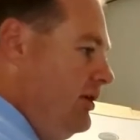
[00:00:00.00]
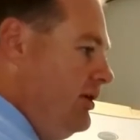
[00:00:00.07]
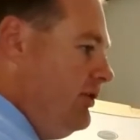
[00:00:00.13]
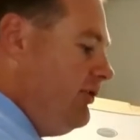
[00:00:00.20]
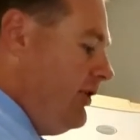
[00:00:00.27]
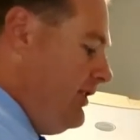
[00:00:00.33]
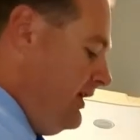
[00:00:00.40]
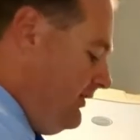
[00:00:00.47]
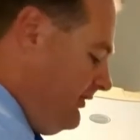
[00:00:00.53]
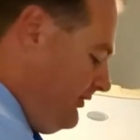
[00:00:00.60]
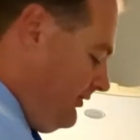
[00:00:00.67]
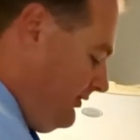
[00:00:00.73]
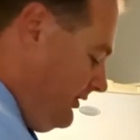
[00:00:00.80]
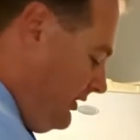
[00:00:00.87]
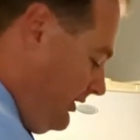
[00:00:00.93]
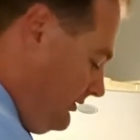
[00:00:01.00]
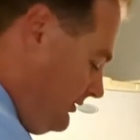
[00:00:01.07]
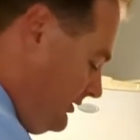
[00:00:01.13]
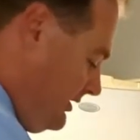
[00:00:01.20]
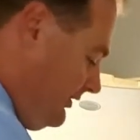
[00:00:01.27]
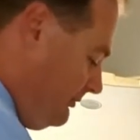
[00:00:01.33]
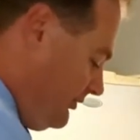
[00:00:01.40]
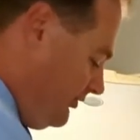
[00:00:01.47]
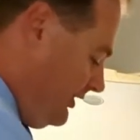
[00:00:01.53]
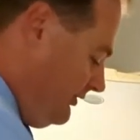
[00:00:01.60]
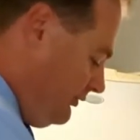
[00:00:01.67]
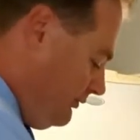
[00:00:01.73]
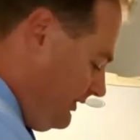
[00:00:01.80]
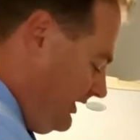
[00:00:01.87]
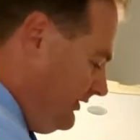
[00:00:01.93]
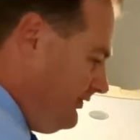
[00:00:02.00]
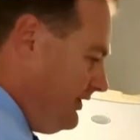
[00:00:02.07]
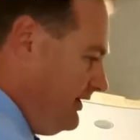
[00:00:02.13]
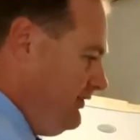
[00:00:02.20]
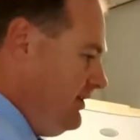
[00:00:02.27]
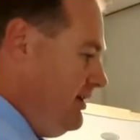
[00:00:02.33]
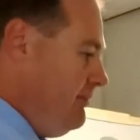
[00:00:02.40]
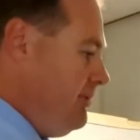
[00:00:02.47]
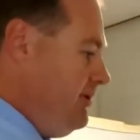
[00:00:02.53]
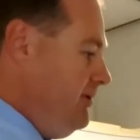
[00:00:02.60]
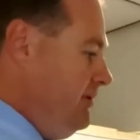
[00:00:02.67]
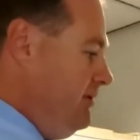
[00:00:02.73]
So this machine's already set up